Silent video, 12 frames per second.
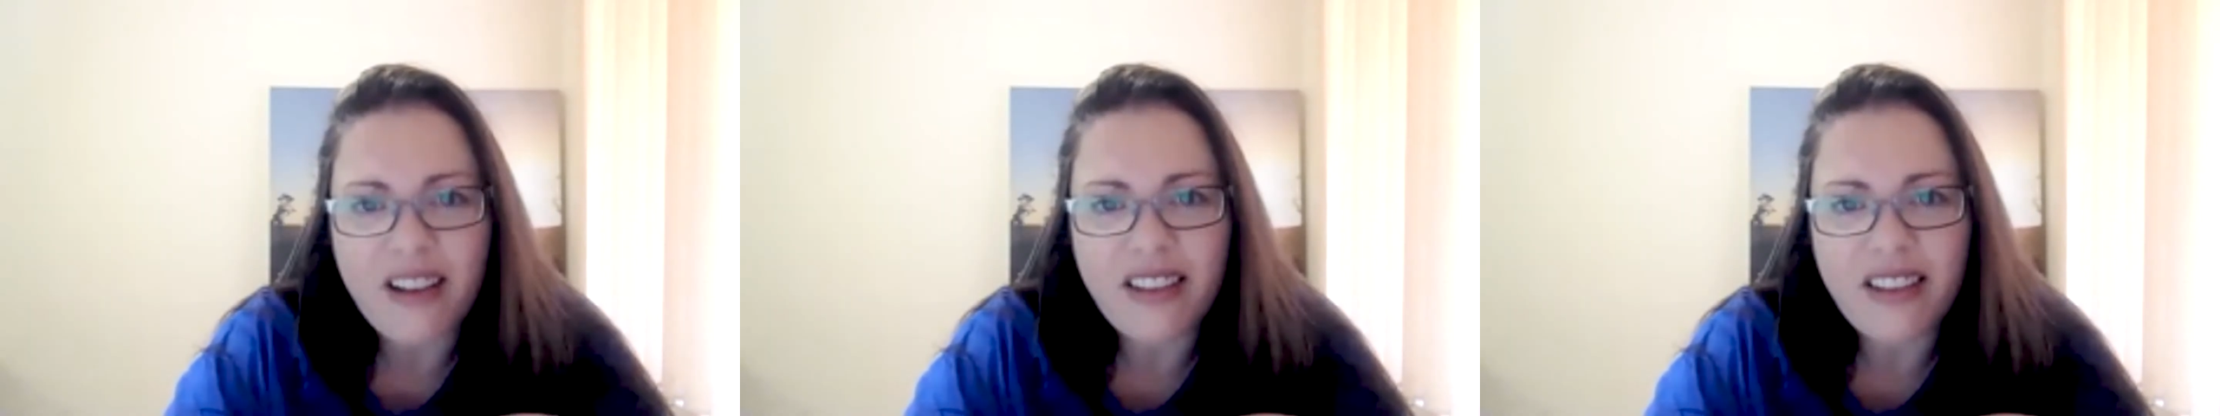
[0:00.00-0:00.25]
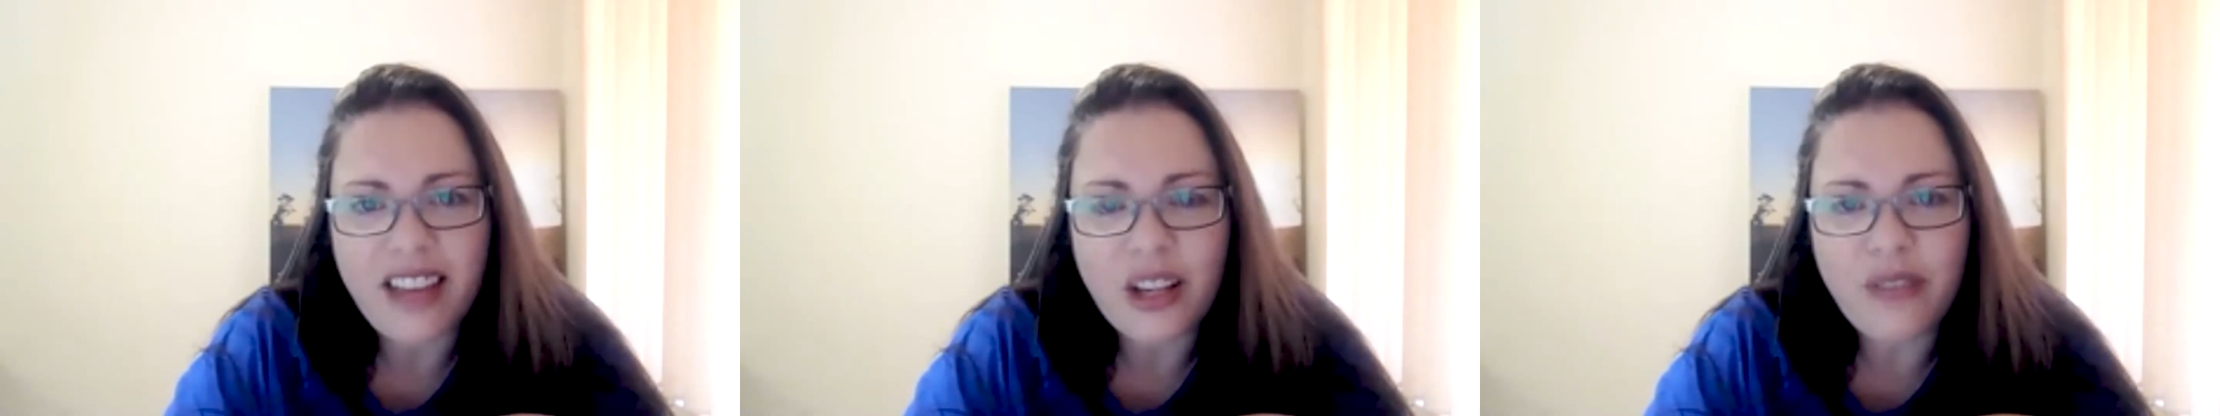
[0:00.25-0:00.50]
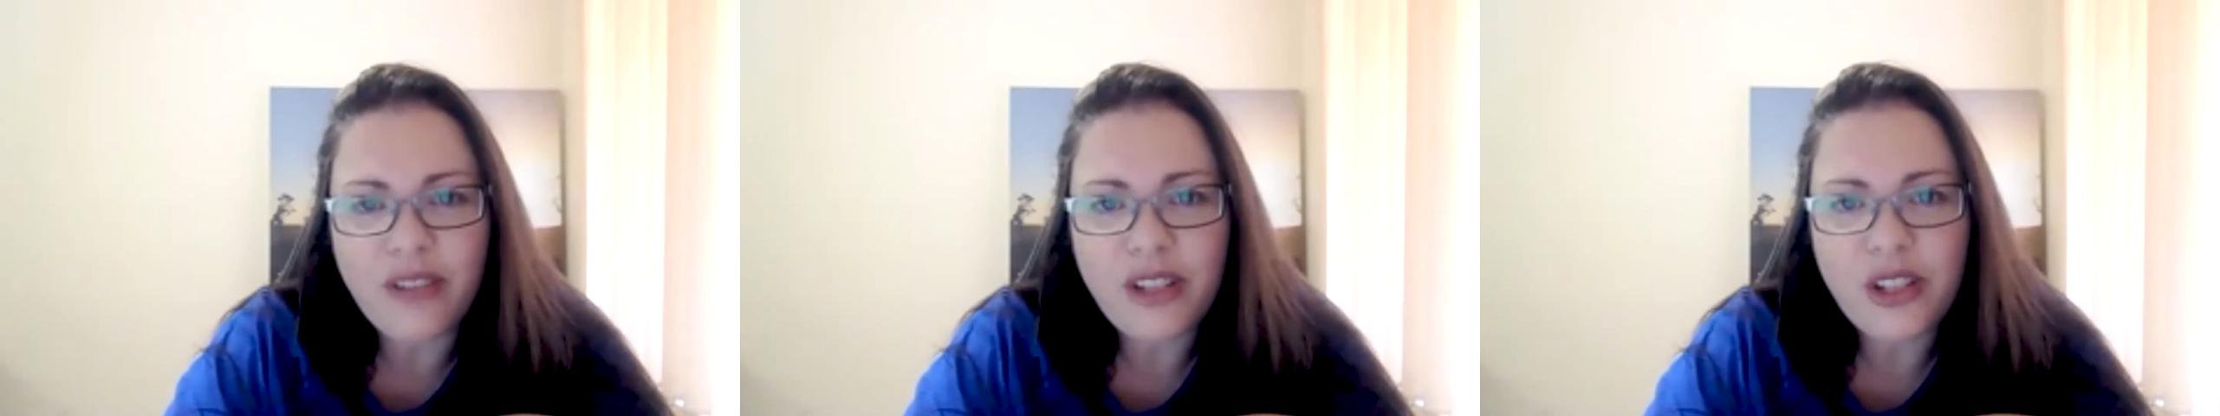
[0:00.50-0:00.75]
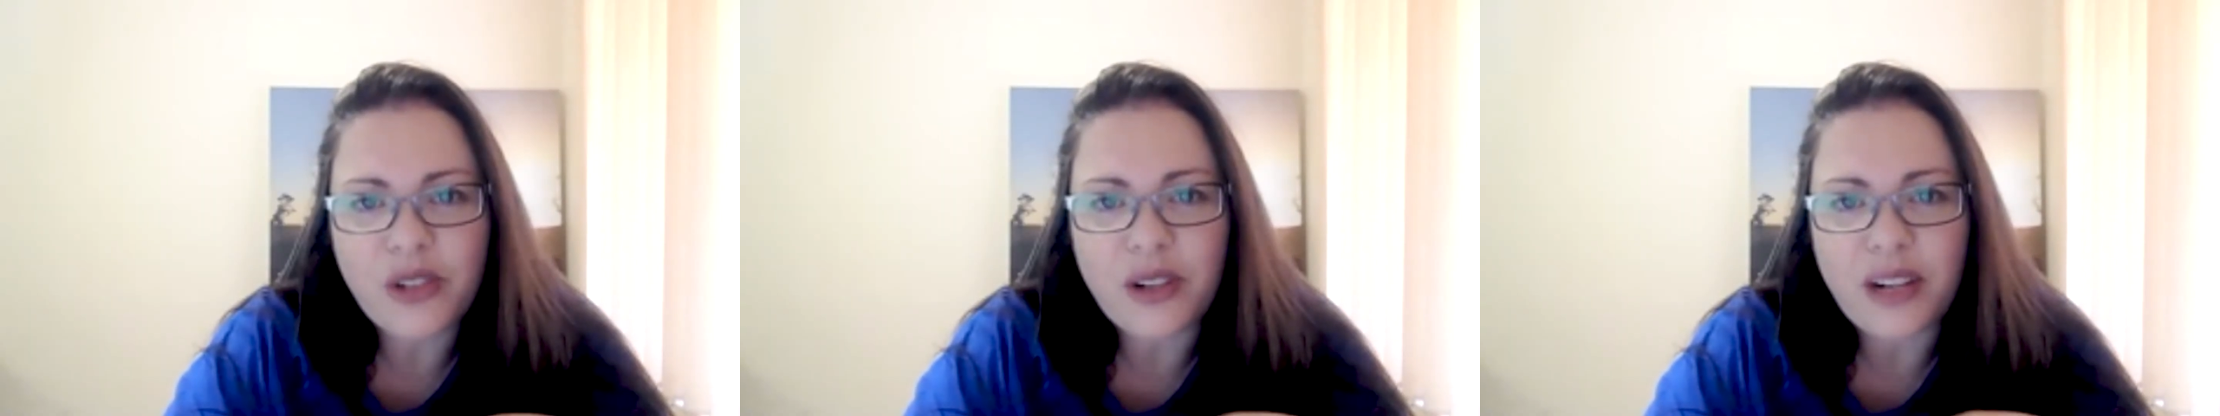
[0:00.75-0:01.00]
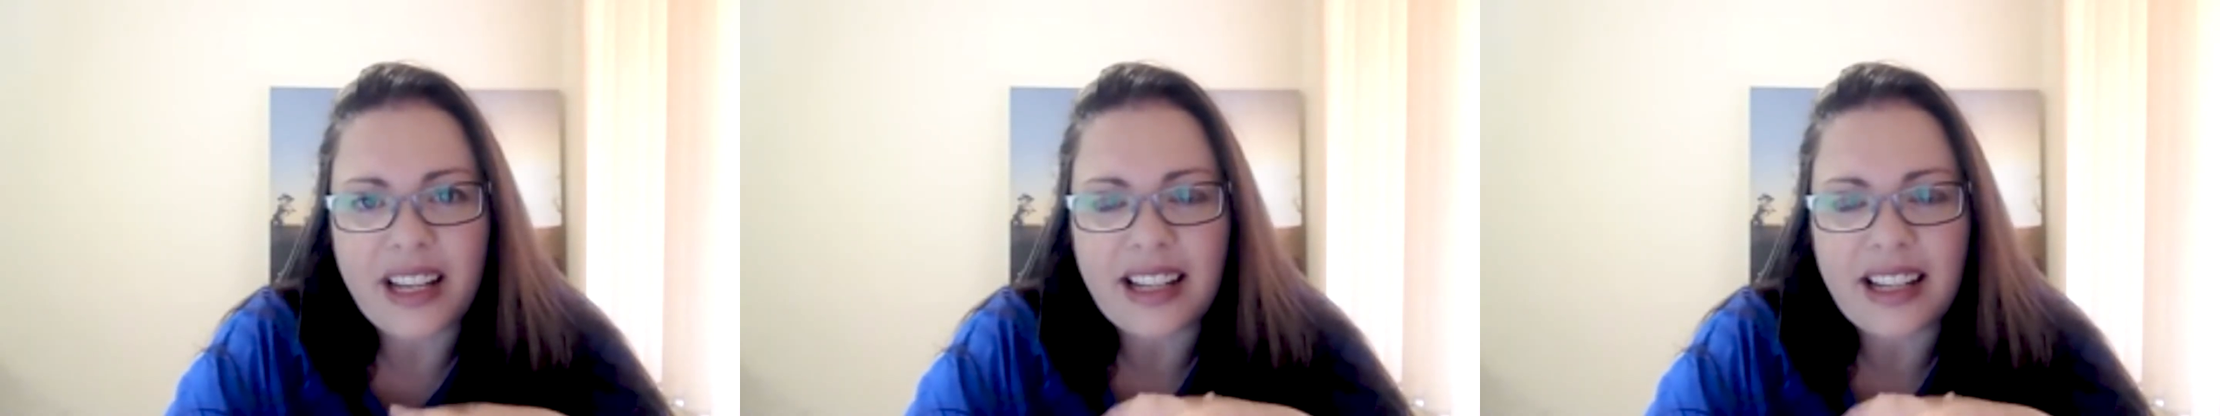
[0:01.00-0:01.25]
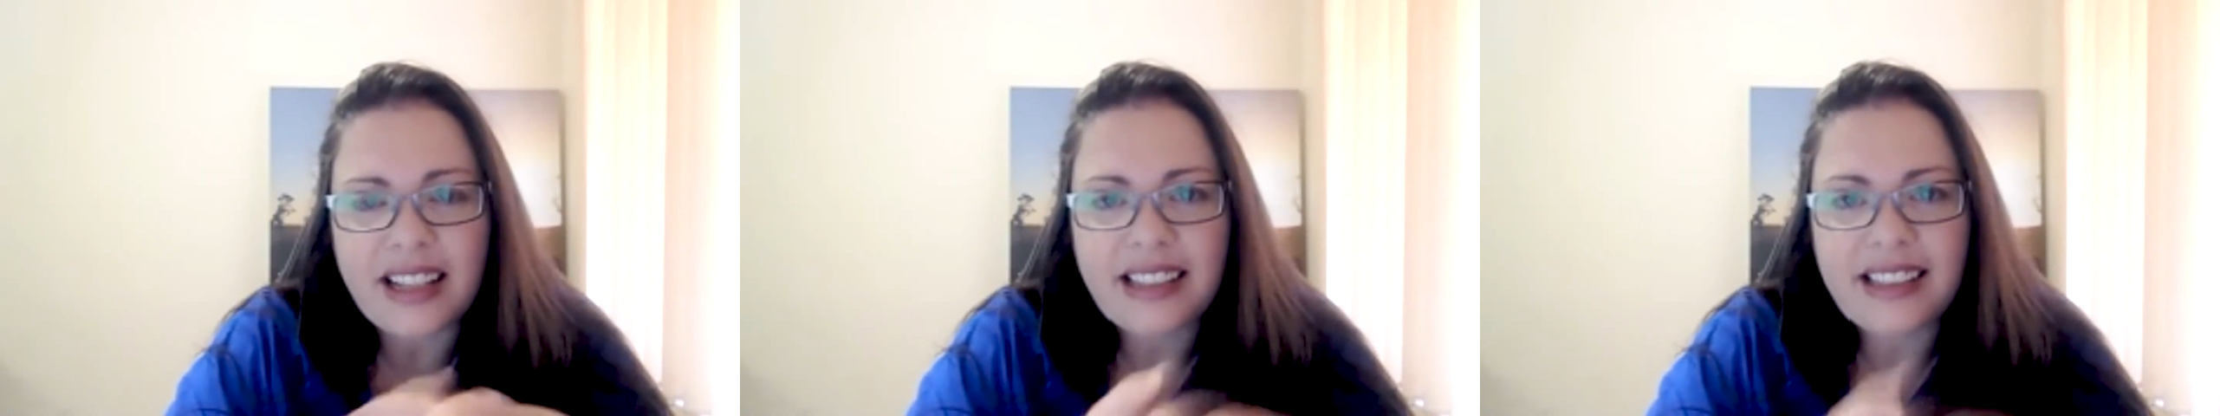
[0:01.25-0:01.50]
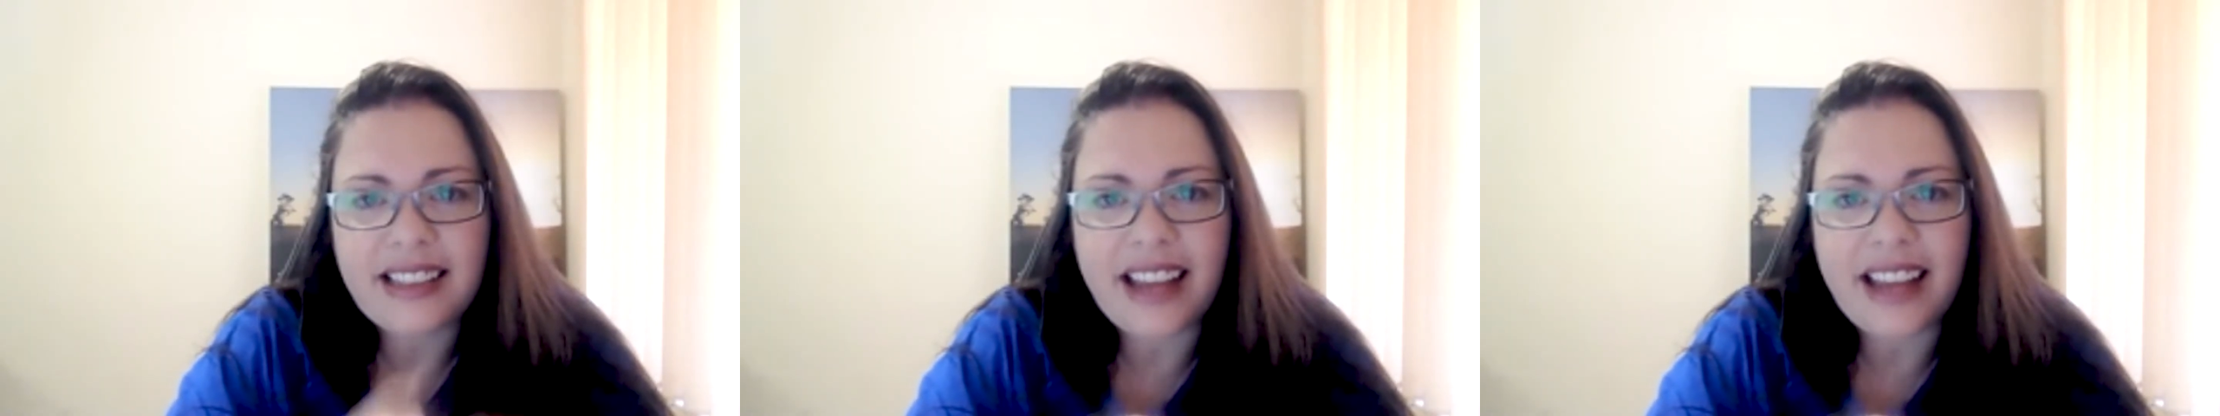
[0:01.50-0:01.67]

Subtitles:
Thank you for joining us.